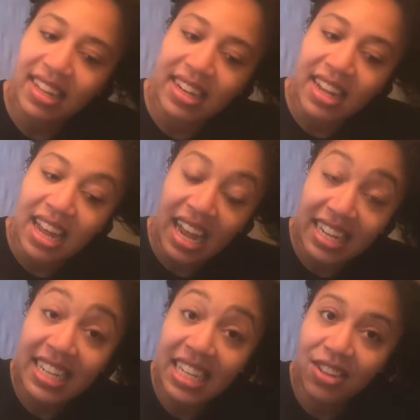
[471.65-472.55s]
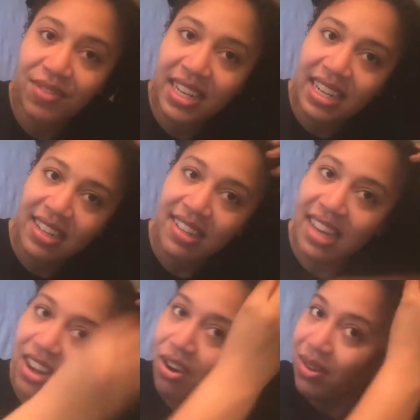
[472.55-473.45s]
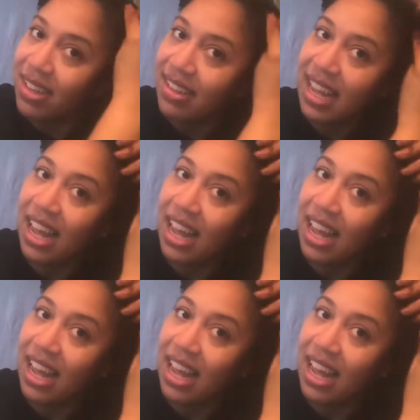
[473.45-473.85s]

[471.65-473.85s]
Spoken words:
and I teach fitness, and I always